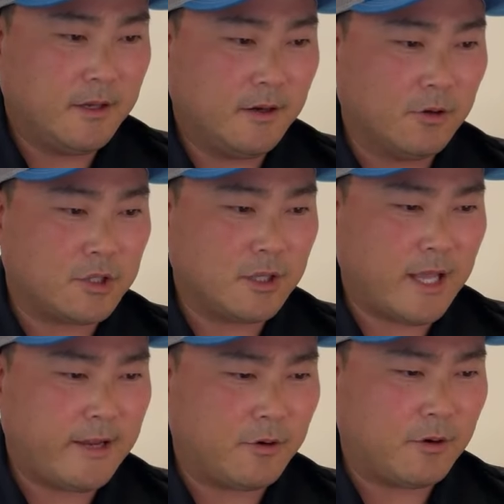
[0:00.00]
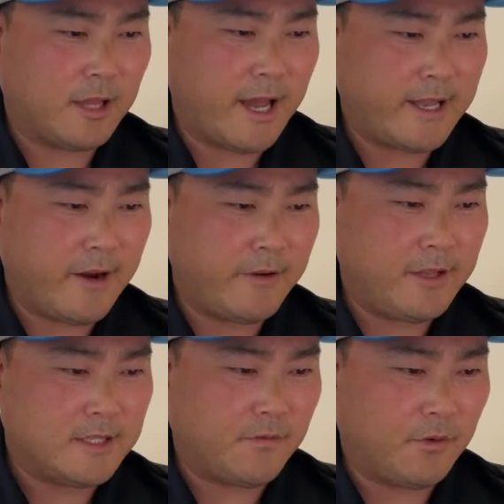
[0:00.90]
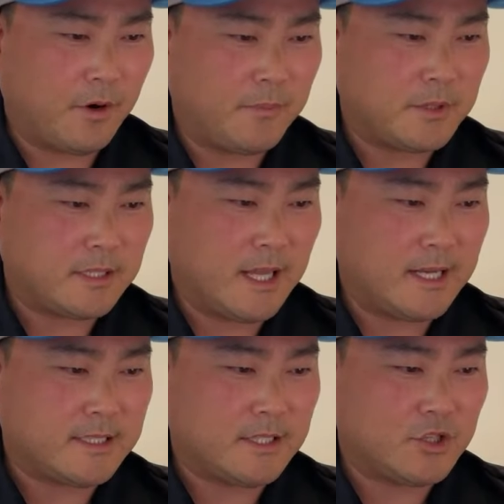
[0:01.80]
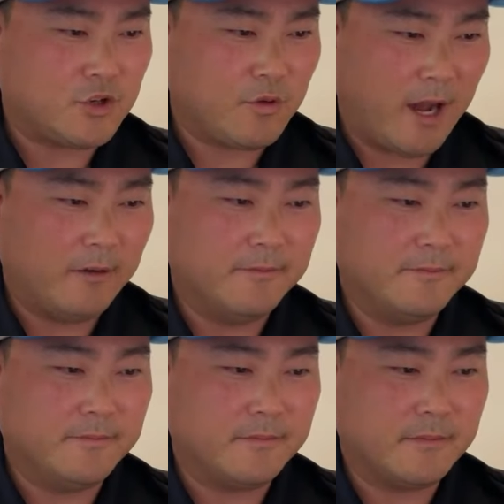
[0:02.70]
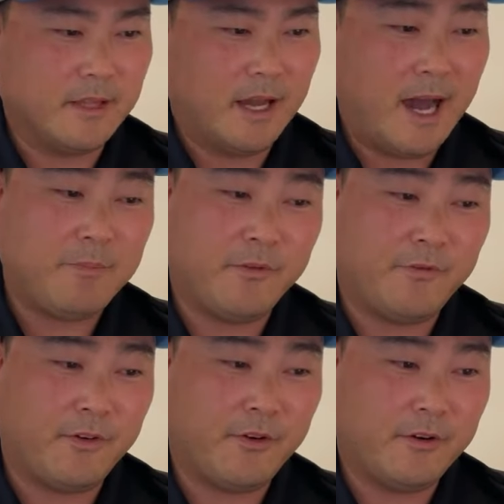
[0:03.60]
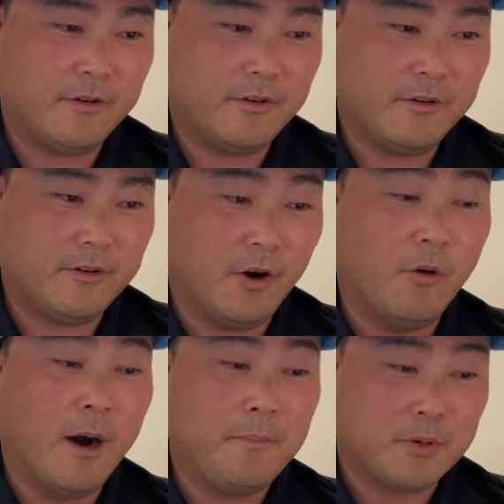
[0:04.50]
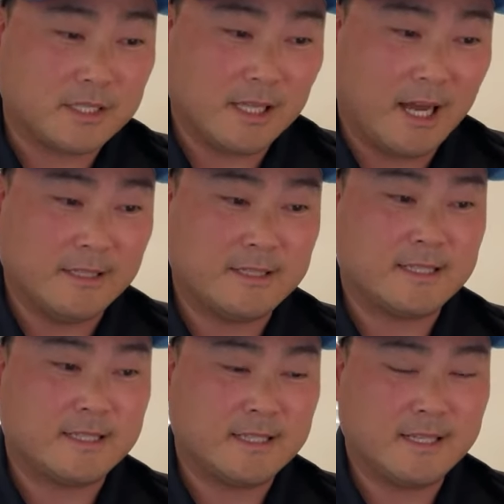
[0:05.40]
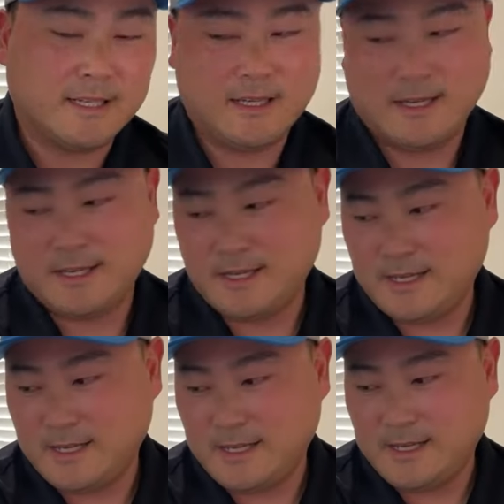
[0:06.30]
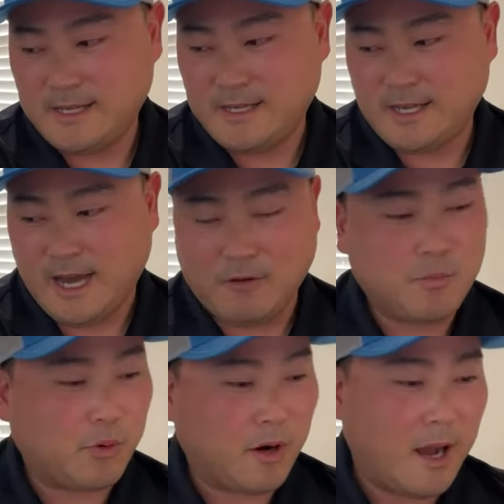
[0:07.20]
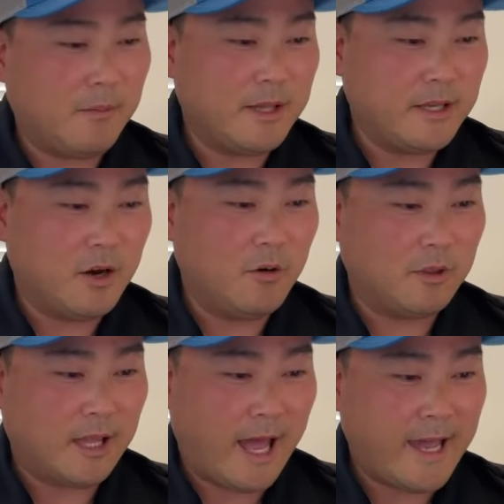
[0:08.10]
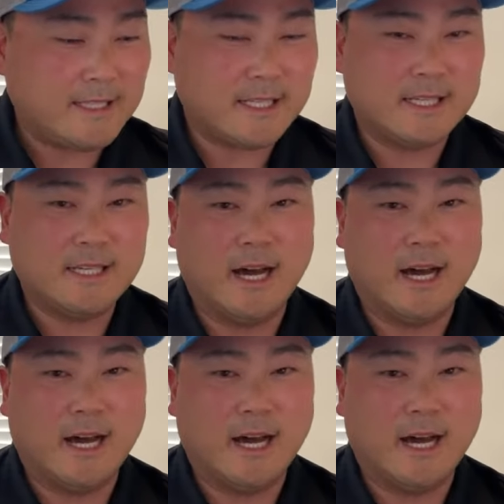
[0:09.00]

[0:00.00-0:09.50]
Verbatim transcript: Ultralight or light areas for upper slots and trout. I prefer, upper slots. I would probably go light.